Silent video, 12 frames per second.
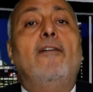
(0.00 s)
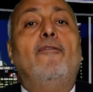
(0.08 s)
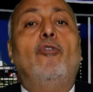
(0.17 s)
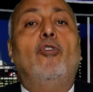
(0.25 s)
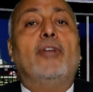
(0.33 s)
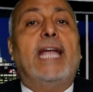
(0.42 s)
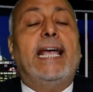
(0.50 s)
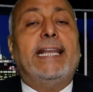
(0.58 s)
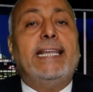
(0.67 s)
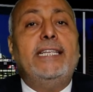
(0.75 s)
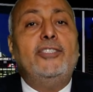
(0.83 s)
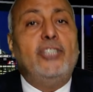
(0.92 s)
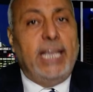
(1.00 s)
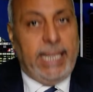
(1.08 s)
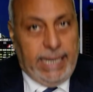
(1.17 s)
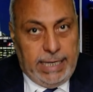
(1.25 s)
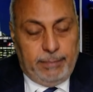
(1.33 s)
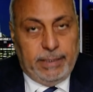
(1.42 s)
for
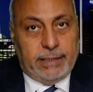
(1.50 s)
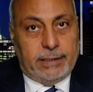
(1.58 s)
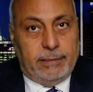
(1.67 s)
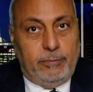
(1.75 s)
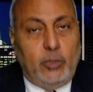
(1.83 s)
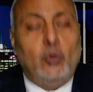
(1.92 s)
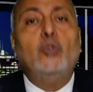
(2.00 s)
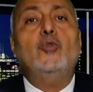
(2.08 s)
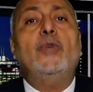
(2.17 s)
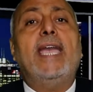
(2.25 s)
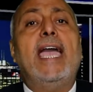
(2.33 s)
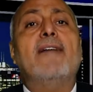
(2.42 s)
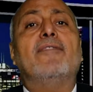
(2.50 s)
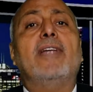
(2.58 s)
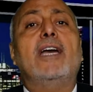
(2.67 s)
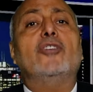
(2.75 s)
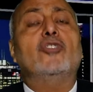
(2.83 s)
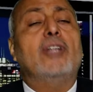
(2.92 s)
arranging elements because we have
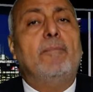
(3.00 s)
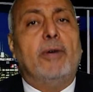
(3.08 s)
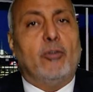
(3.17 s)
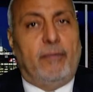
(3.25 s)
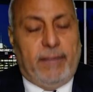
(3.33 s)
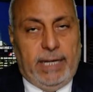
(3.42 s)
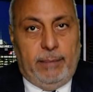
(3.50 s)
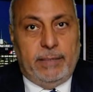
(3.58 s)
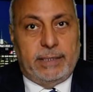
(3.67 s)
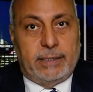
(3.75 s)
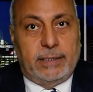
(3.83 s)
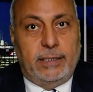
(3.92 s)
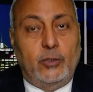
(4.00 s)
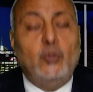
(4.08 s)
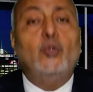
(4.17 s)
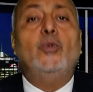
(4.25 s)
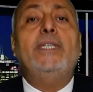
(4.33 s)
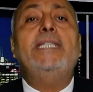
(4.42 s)
large number of elements
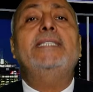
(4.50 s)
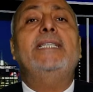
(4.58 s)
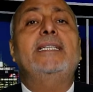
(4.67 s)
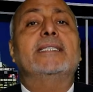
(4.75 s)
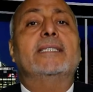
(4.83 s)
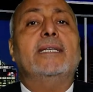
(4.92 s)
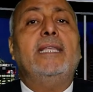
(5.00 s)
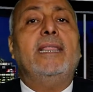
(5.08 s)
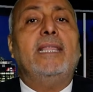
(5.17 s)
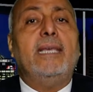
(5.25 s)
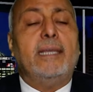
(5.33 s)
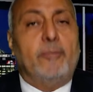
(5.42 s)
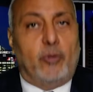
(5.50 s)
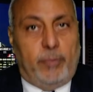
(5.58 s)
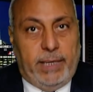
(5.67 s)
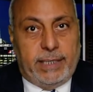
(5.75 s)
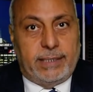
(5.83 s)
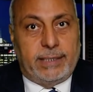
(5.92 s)
to easily study their
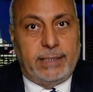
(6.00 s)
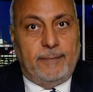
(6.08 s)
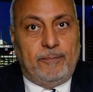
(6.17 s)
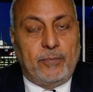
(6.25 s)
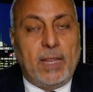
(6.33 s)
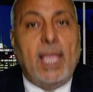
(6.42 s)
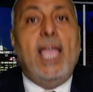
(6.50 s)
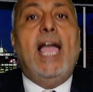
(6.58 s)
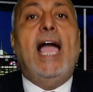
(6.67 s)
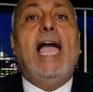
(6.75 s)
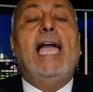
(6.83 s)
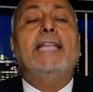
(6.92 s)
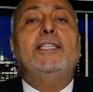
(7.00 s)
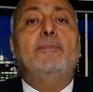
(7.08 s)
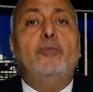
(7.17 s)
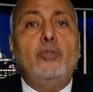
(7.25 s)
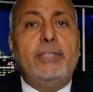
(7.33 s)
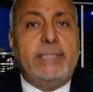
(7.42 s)
properties and
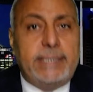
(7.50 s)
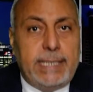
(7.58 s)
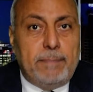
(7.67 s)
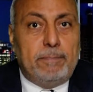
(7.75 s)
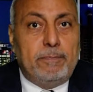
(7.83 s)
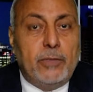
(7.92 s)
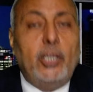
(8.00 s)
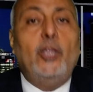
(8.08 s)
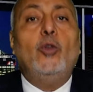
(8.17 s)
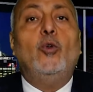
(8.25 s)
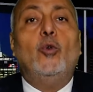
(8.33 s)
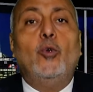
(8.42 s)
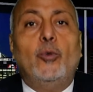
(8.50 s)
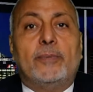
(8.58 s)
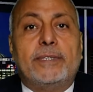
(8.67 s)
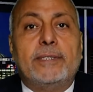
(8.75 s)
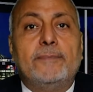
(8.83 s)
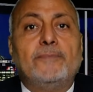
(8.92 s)
put them in
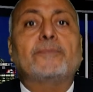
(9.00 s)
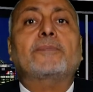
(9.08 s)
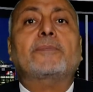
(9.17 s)
groups